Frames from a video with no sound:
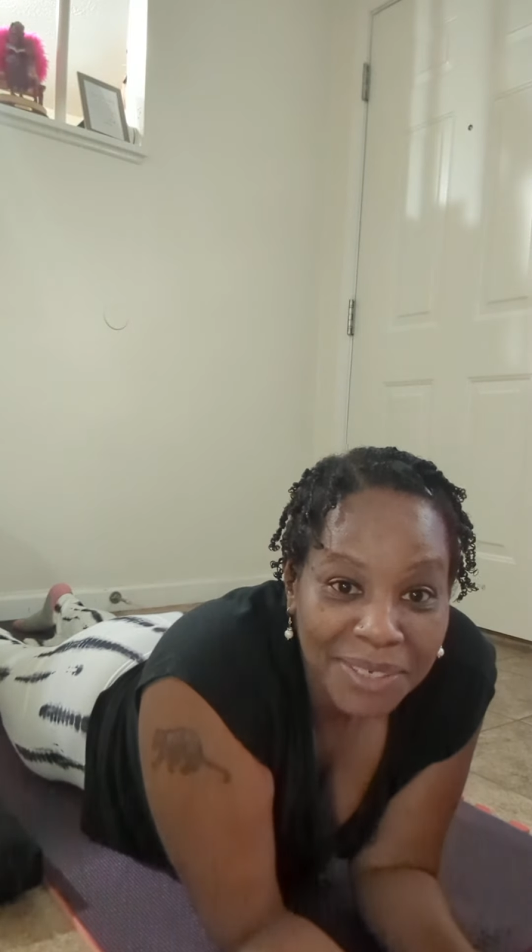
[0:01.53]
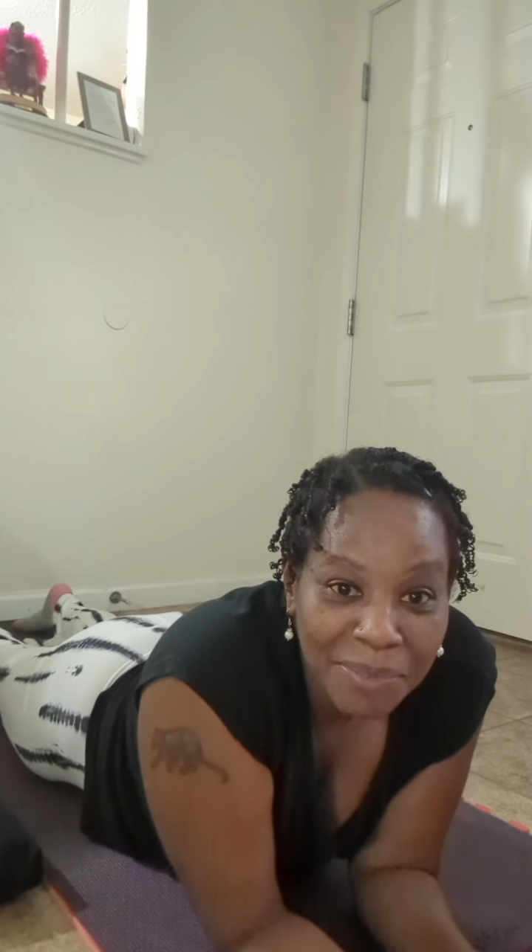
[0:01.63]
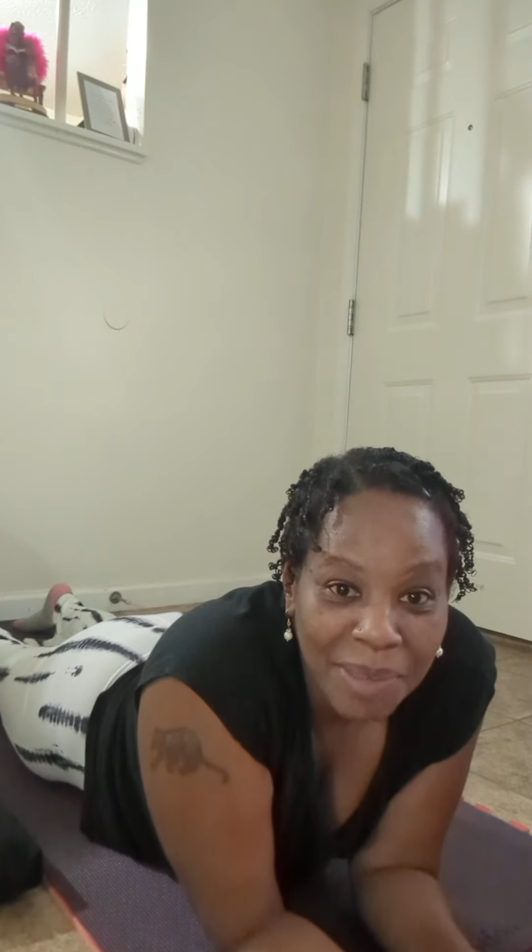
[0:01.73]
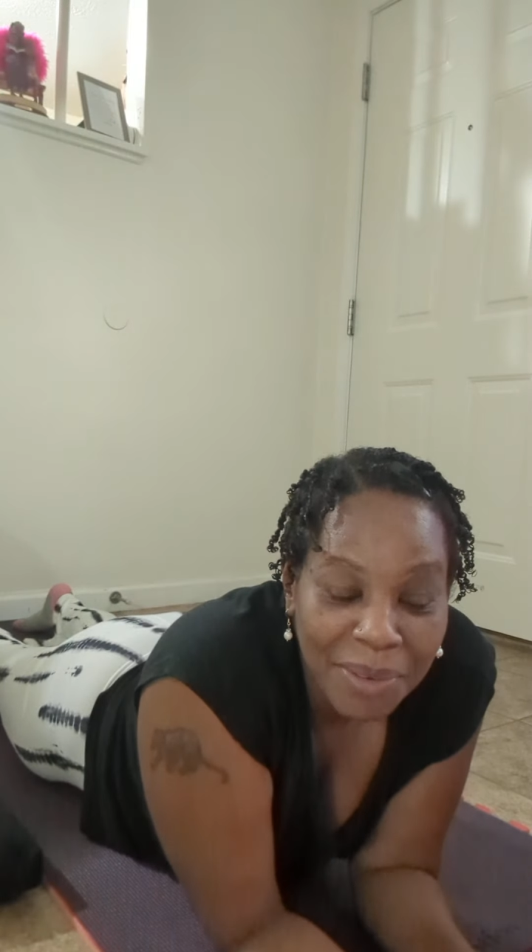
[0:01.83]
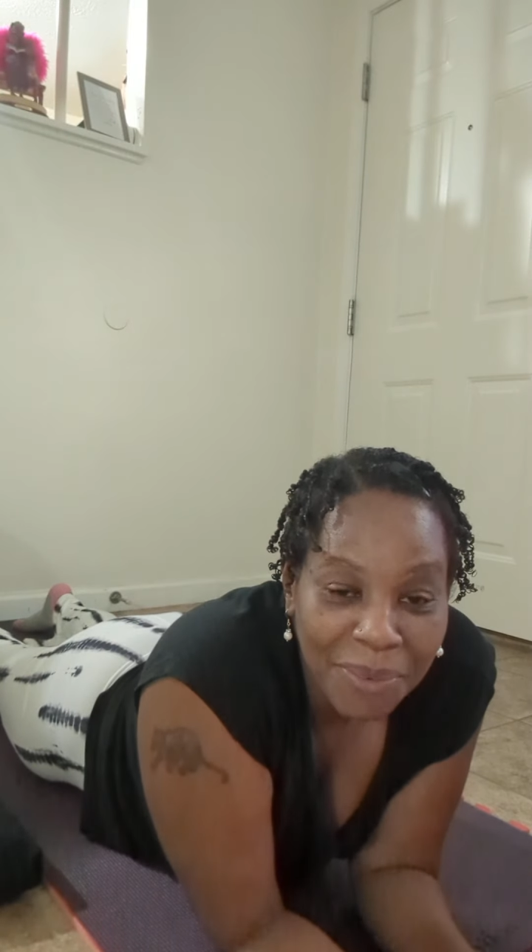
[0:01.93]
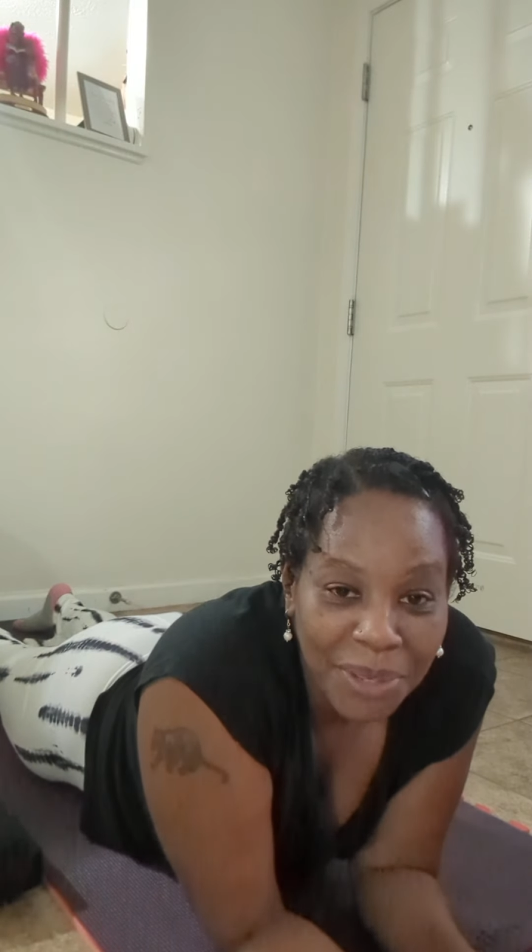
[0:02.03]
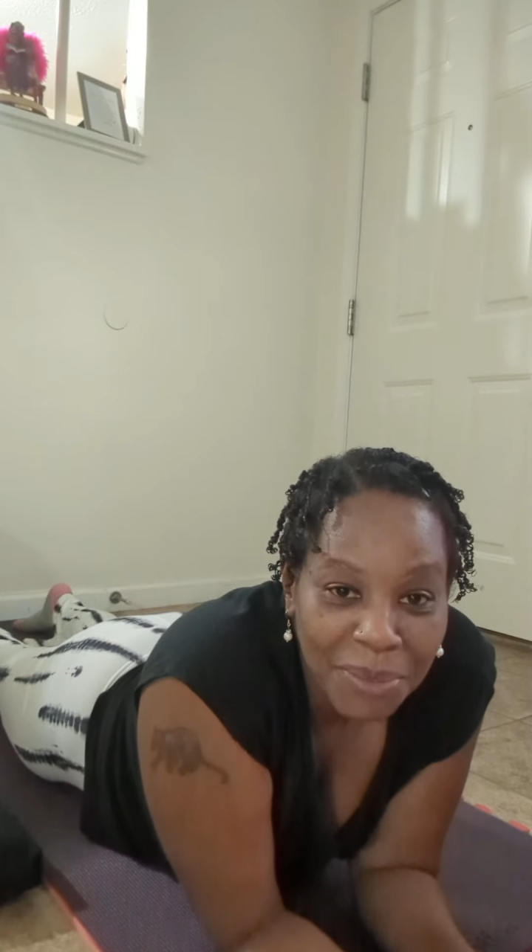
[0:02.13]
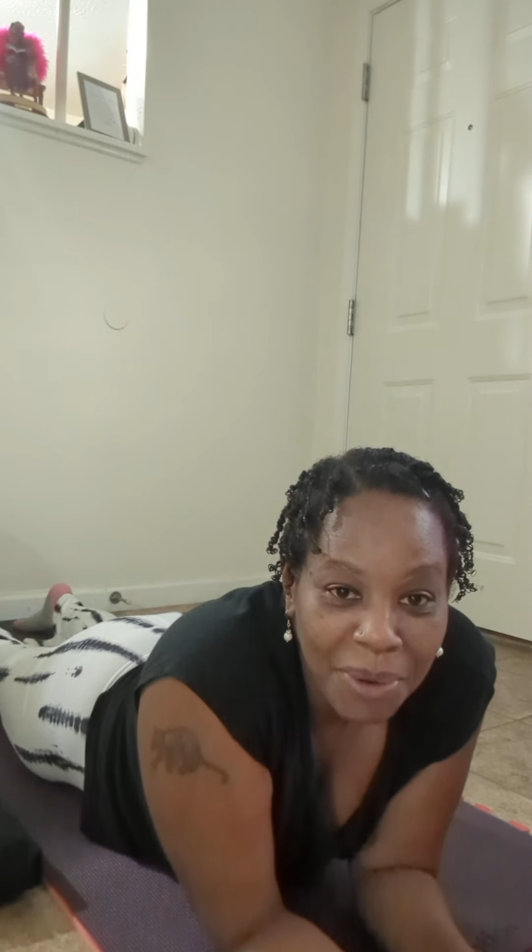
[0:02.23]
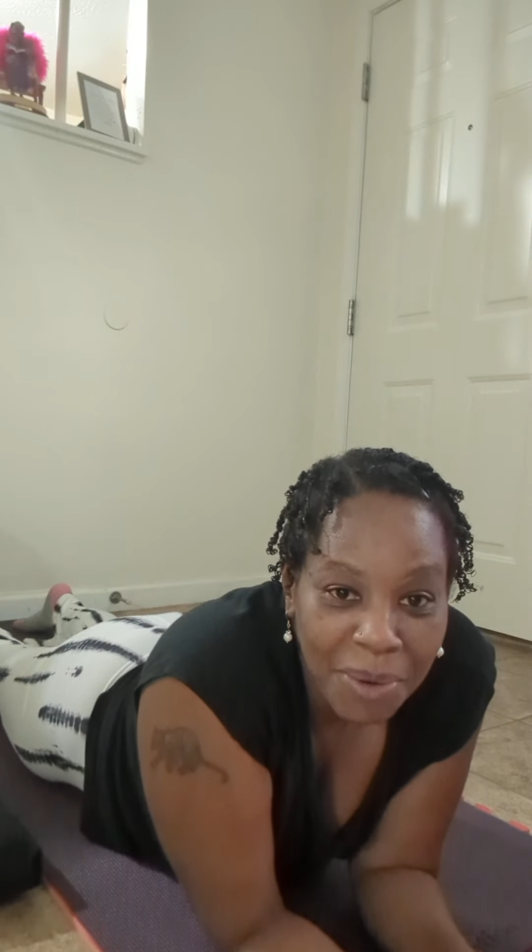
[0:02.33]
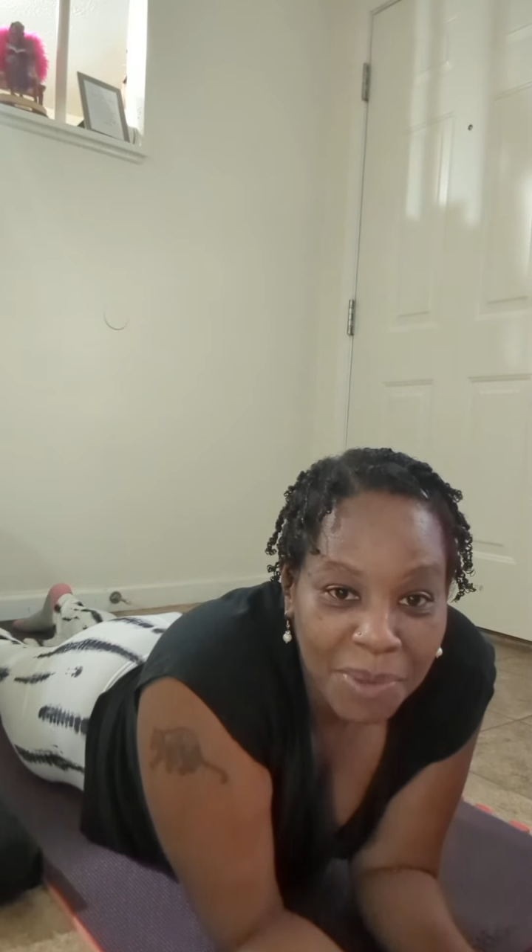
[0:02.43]
No matter where
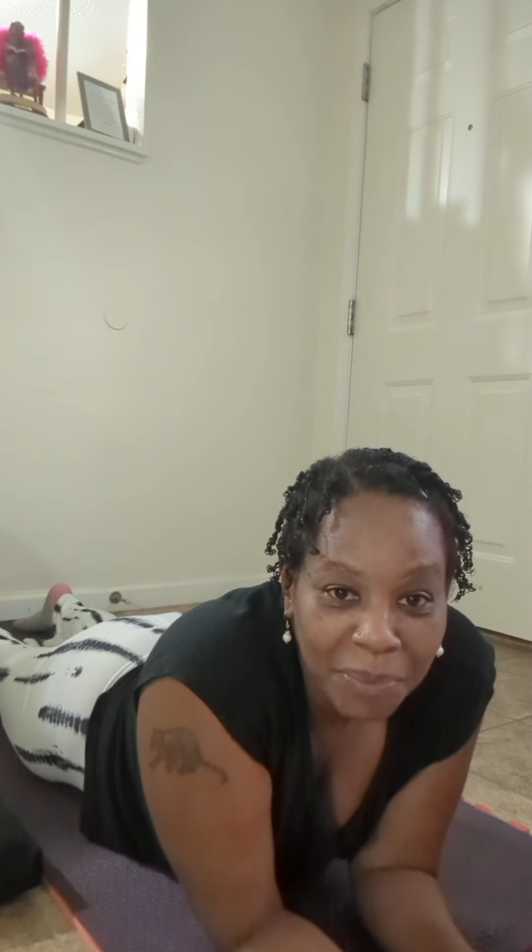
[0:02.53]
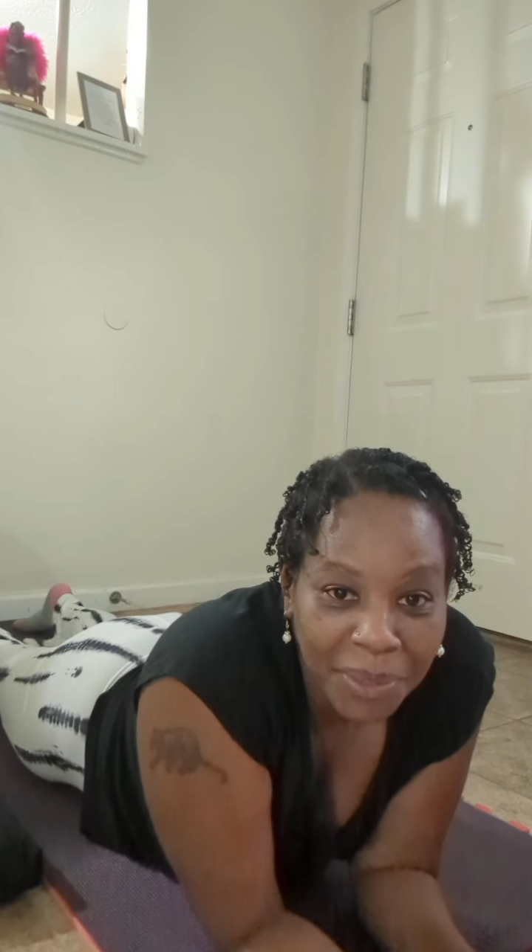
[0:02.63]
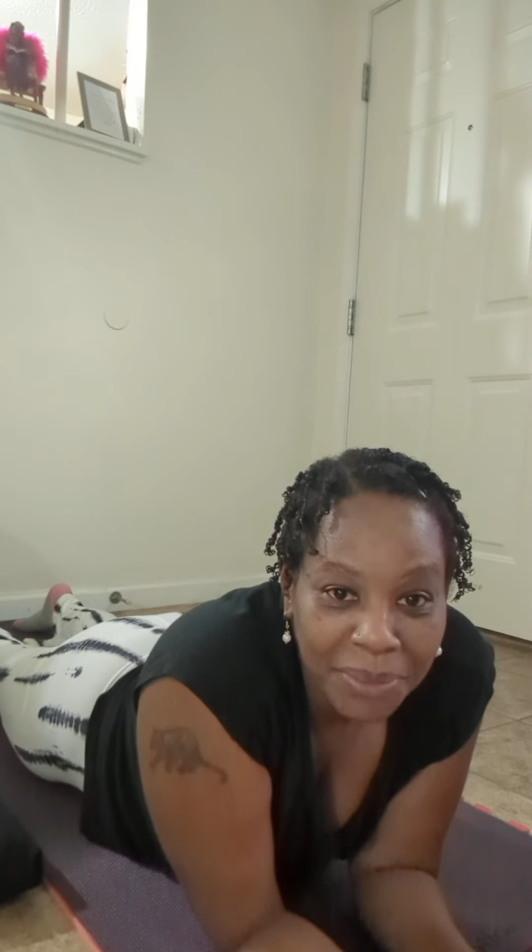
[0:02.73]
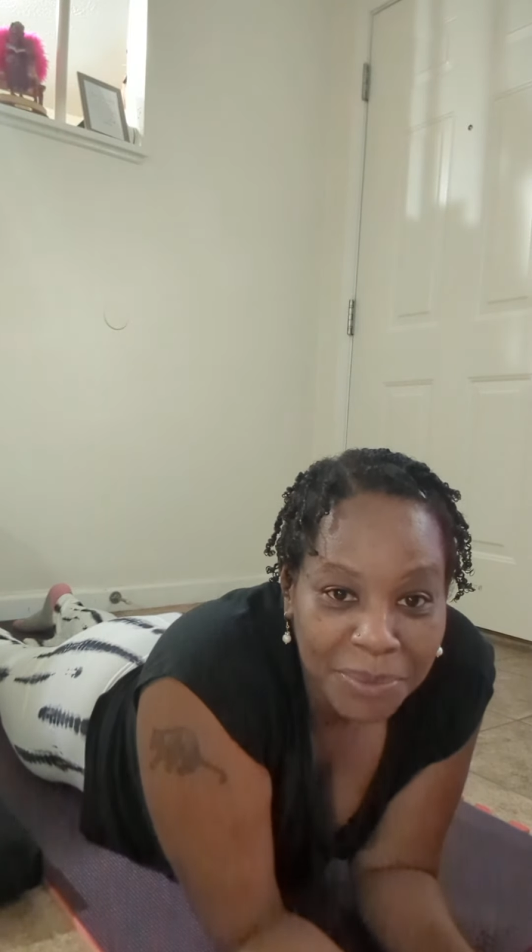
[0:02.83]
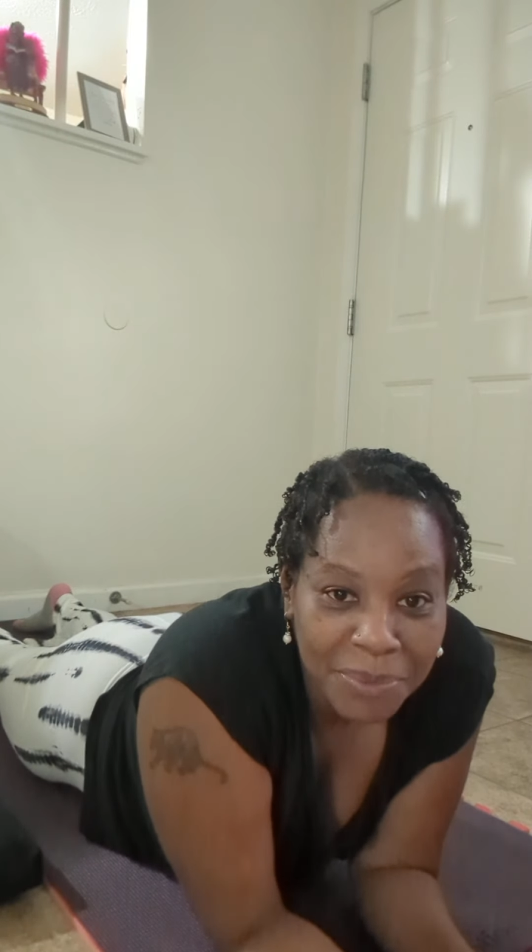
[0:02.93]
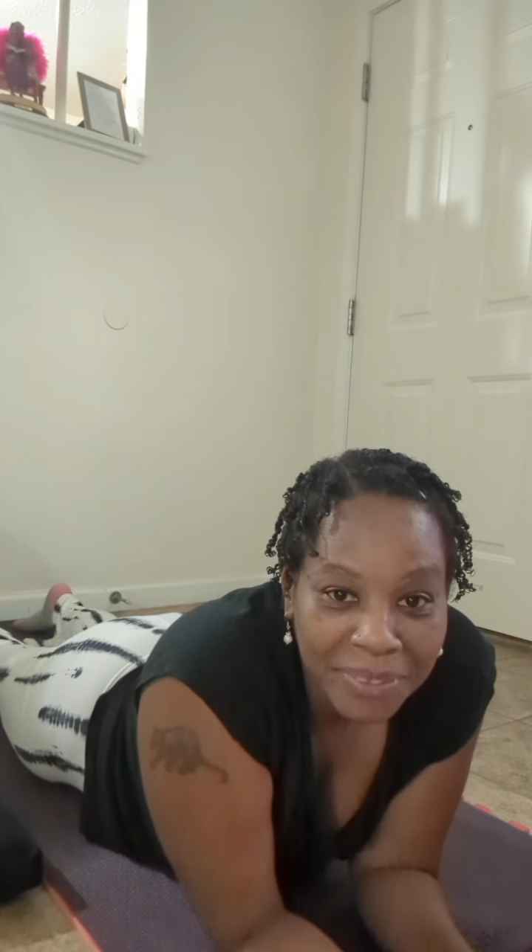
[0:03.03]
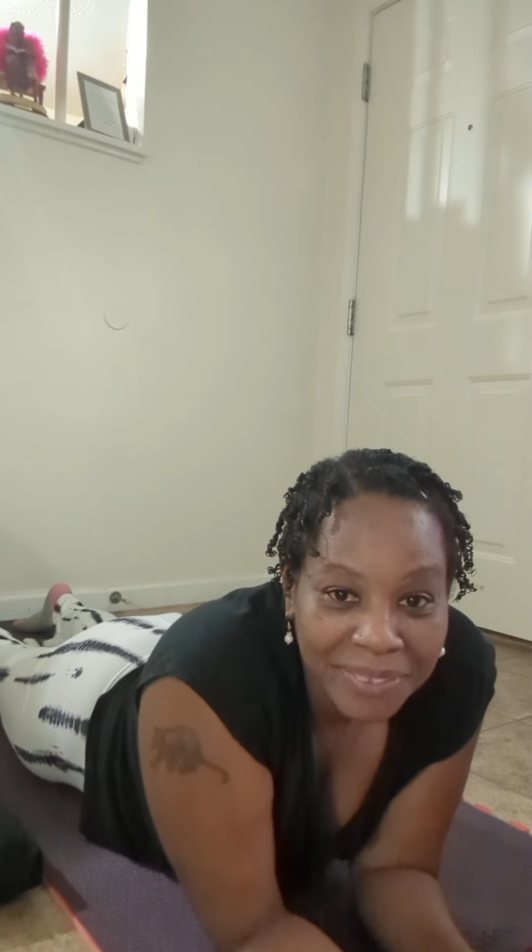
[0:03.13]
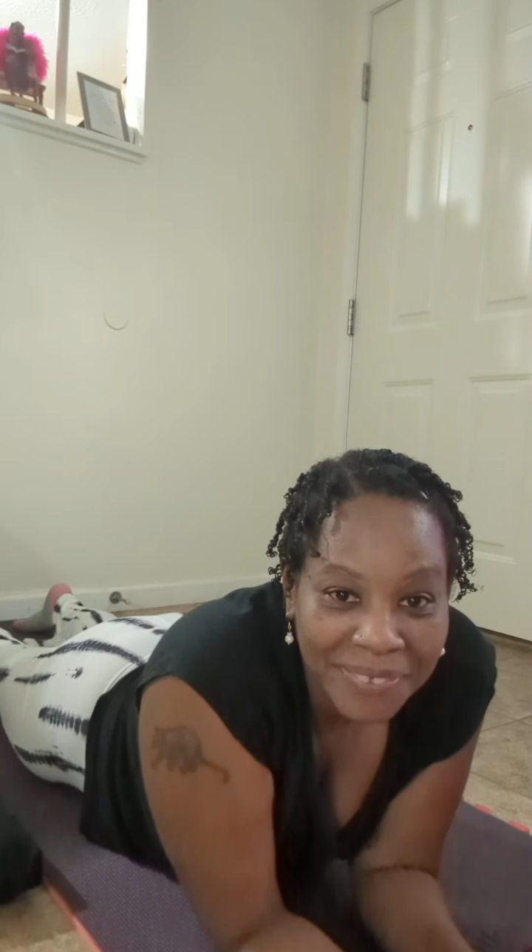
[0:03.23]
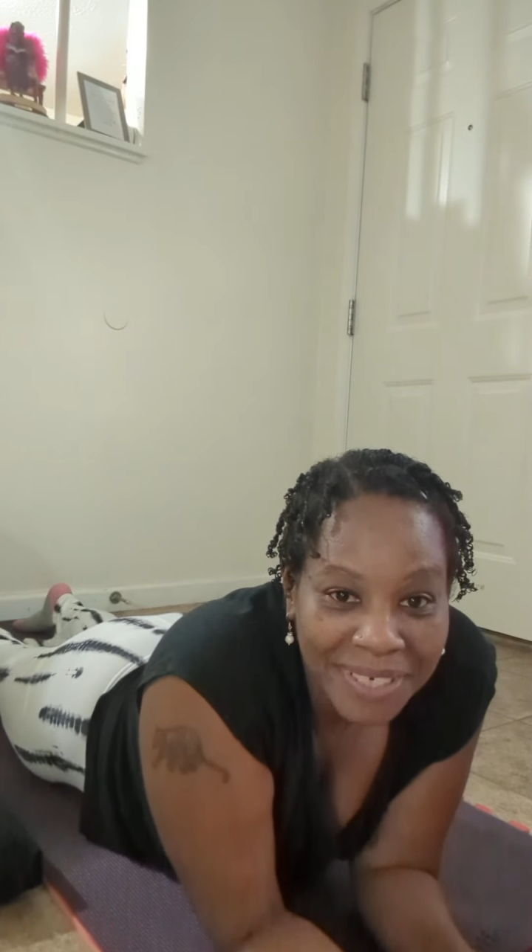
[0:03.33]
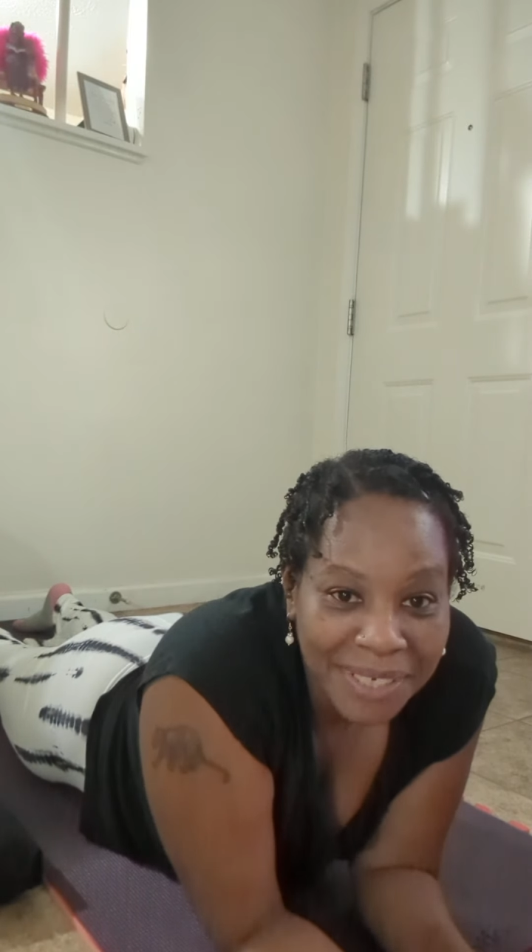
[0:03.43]
you are, what part of the
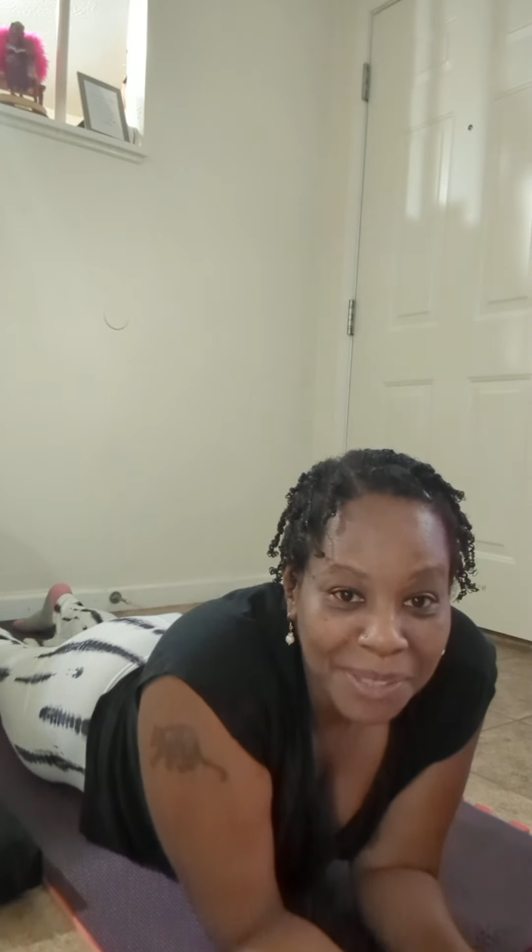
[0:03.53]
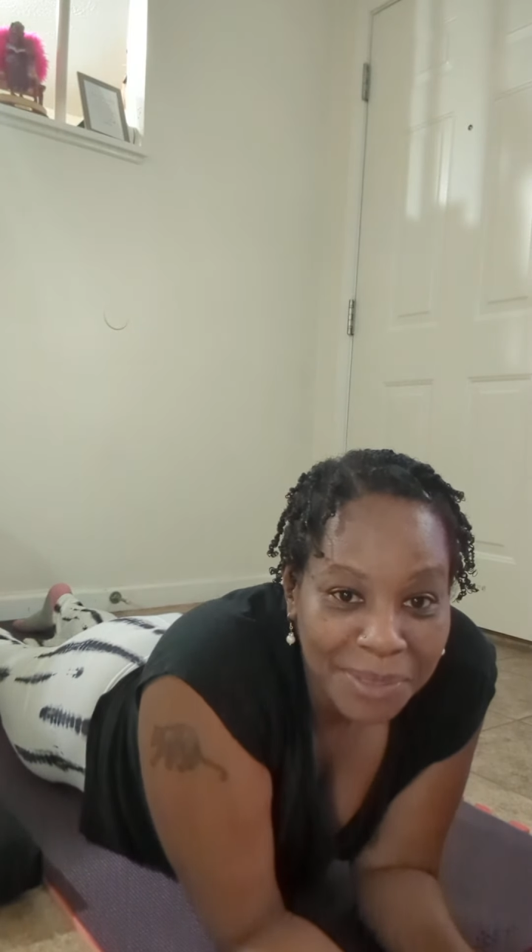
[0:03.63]
world you are in,